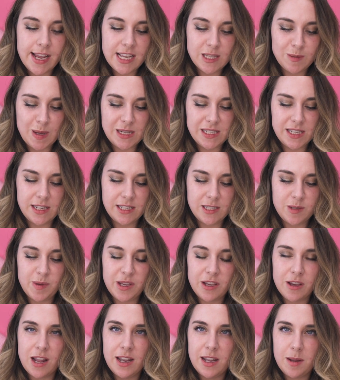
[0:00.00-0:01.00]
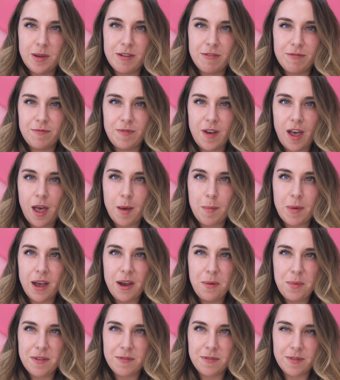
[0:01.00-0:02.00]
I expected it to be a little bit
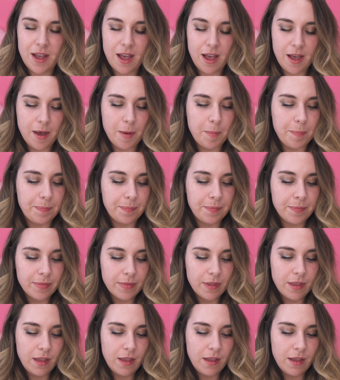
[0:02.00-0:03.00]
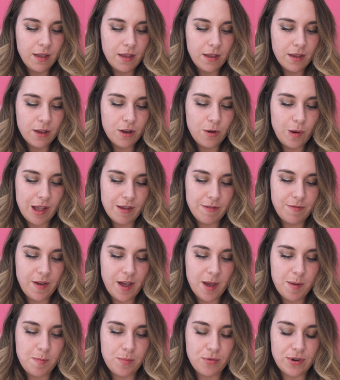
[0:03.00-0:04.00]
firmer with quite
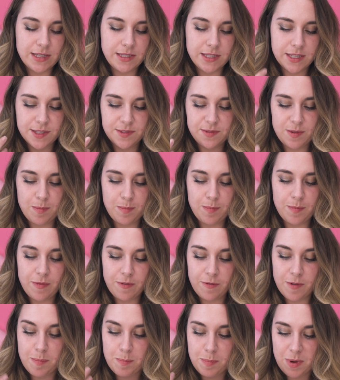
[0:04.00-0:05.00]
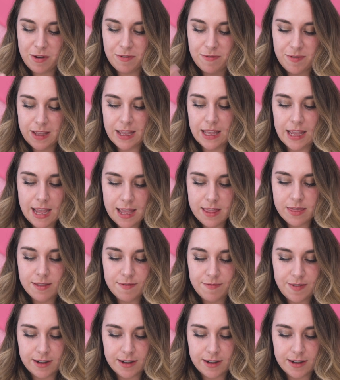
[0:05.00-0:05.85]
firm bristles for buffing in the